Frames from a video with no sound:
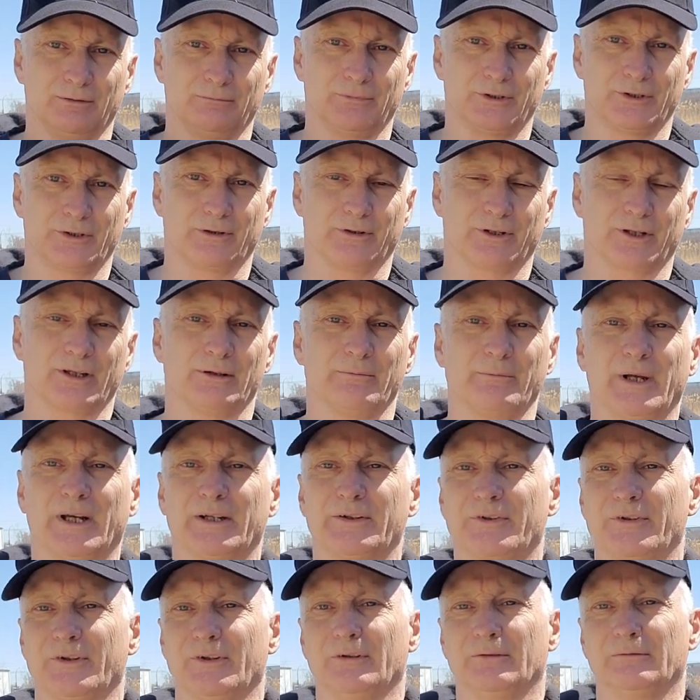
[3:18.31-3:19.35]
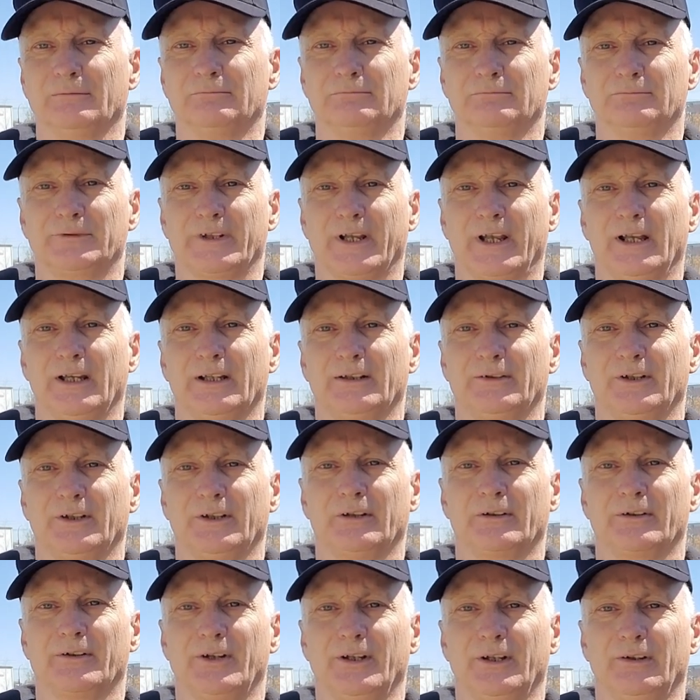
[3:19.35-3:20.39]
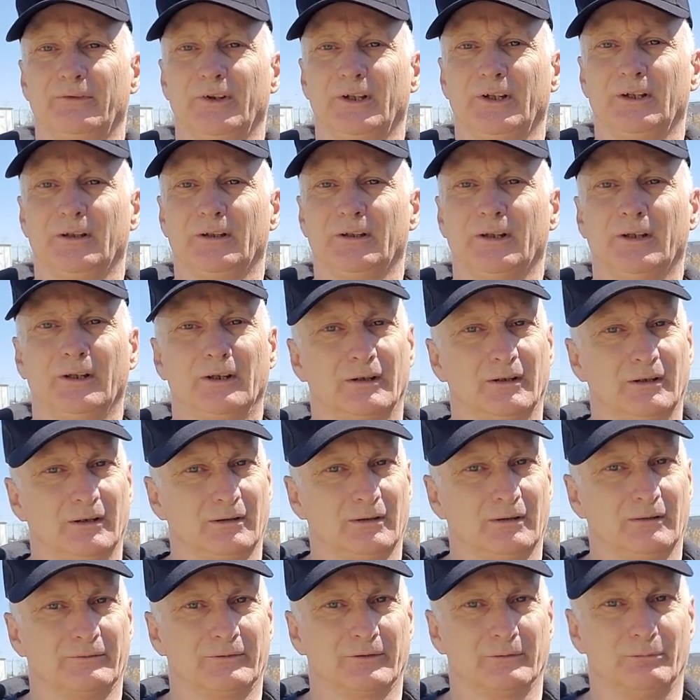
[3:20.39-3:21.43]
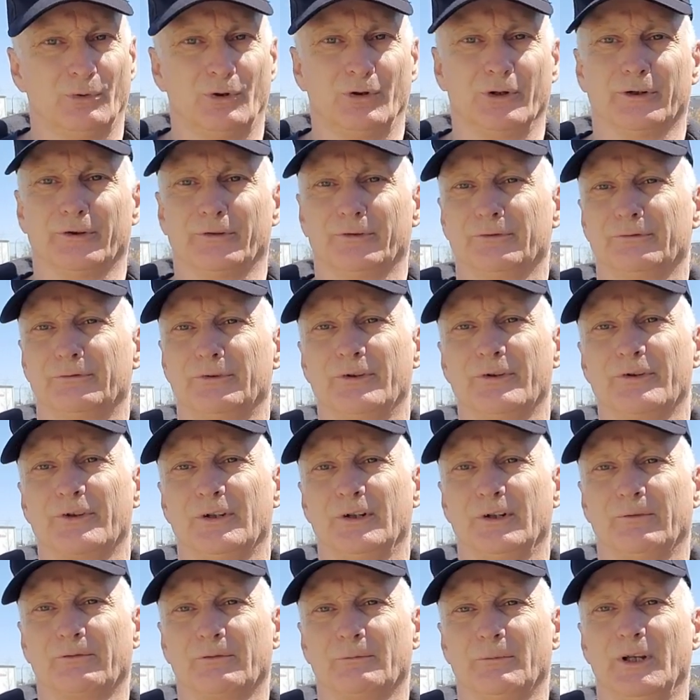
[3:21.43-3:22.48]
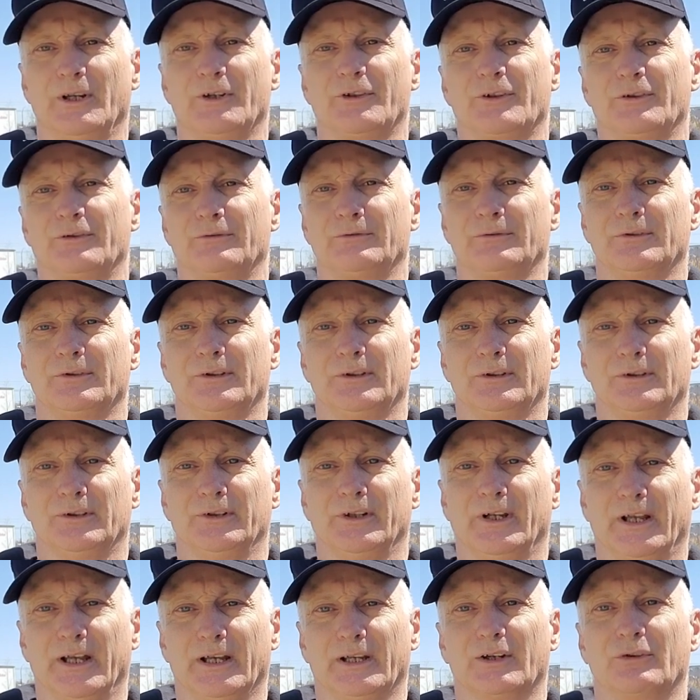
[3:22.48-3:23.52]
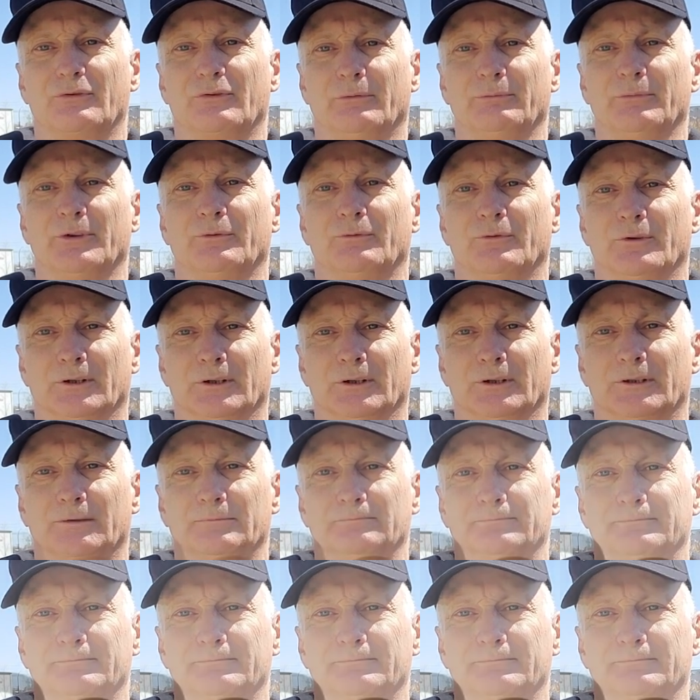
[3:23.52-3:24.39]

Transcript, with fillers: Be sure to come back soon to AgDealer TV for more news and information in the ag equipment world.